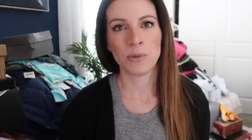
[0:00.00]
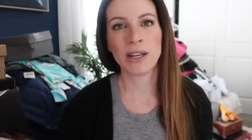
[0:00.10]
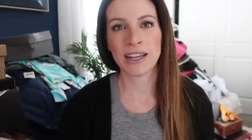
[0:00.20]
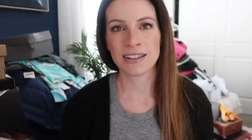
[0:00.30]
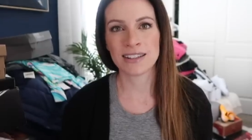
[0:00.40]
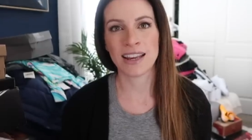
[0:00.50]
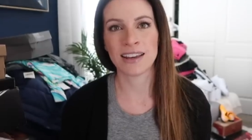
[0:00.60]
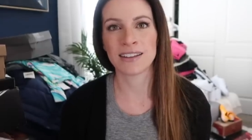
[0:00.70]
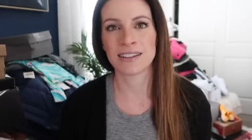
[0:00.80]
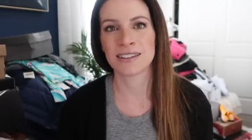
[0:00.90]
weekend
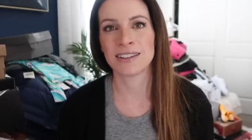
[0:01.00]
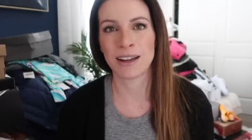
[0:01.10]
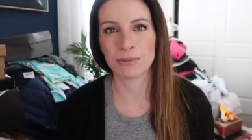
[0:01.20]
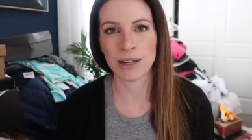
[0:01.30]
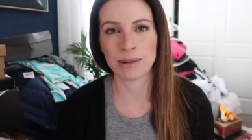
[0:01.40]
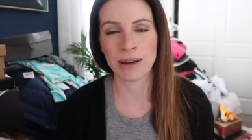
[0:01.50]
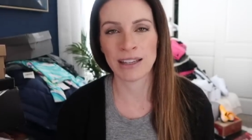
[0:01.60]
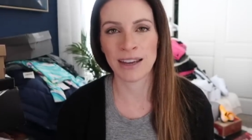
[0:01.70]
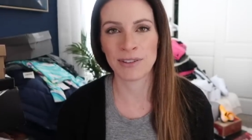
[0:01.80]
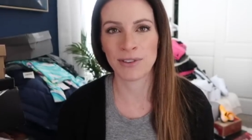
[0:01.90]
sales, an update on my
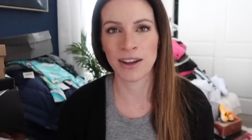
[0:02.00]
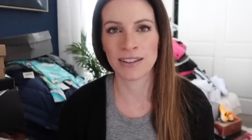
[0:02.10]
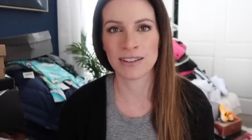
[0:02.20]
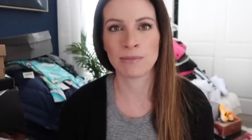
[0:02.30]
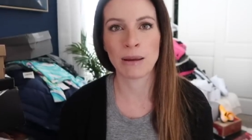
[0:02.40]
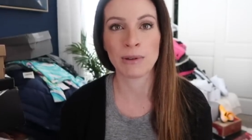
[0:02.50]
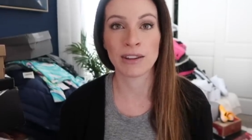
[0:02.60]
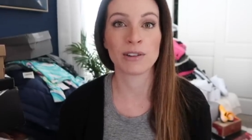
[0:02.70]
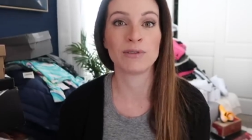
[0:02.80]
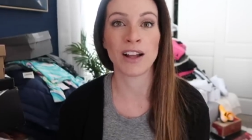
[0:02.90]
life, and maybe a
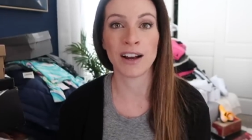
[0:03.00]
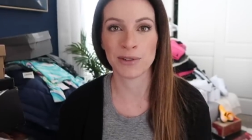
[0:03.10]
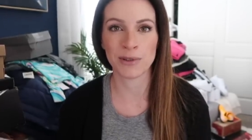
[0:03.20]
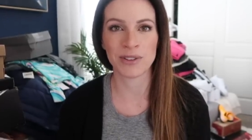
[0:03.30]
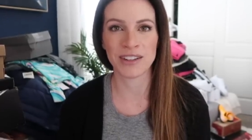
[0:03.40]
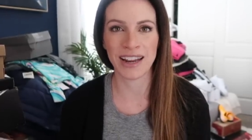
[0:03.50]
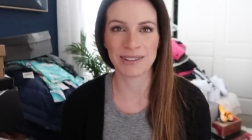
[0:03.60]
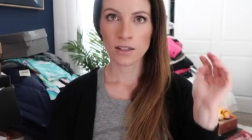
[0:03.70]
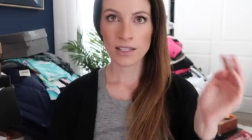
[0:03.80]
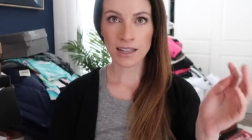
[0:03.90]
little vlog throughout the day.
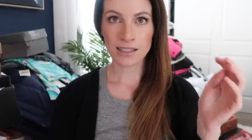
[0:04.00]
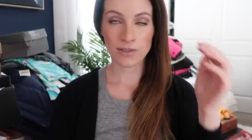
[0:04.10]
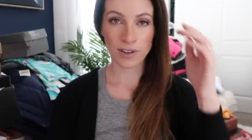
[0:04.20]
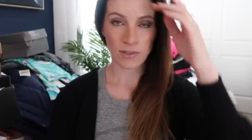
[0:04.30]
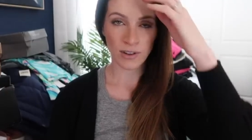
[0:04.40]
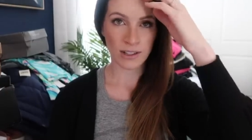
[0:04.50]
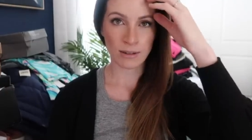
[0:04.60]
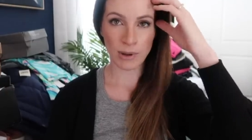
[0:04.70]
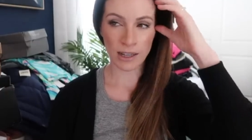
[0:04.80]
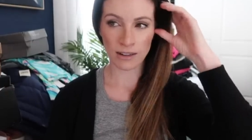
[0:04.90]
Sales have definitely
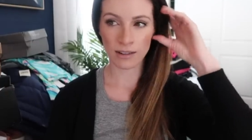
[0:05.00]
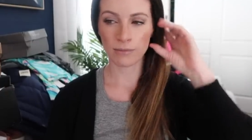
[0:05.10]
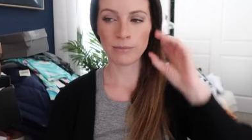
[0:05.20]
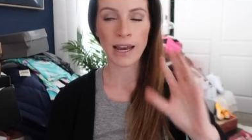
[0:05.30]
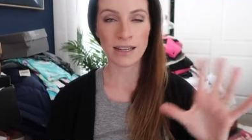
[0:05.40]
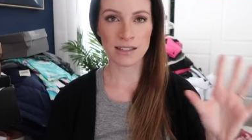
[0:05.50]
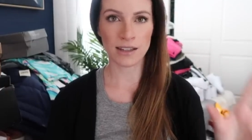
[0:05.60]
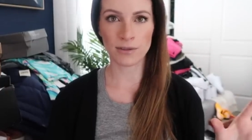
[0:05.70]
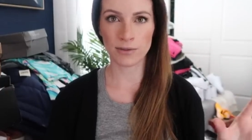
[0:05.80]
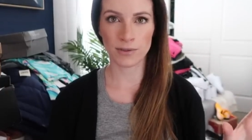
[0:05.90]
been
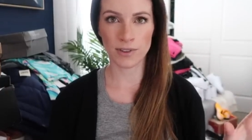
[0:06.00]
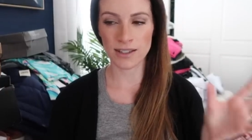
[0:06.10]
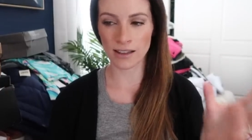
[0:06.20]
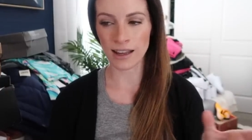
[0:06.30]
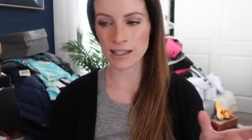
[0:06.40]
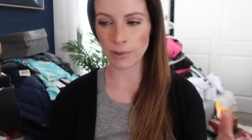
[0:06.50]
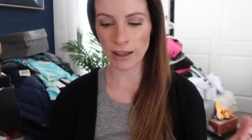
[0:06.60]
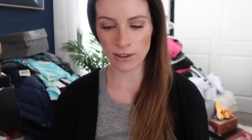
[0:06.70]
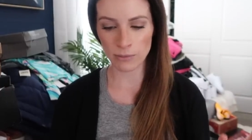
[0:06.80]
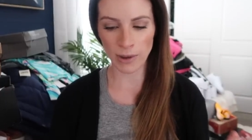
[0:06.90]
massive this last
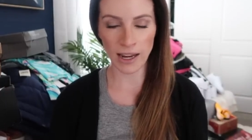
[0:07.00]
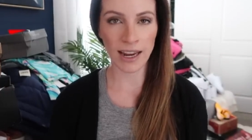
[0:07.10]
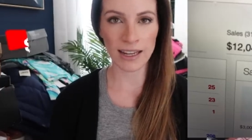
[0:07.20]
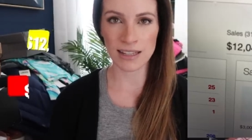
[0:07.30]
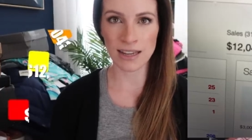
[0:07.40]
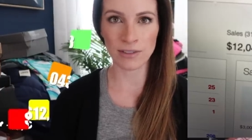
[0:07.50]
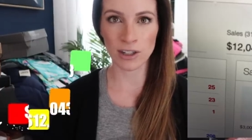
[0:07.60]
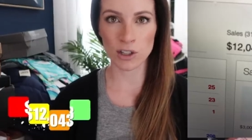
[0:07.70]
month. My highest ever,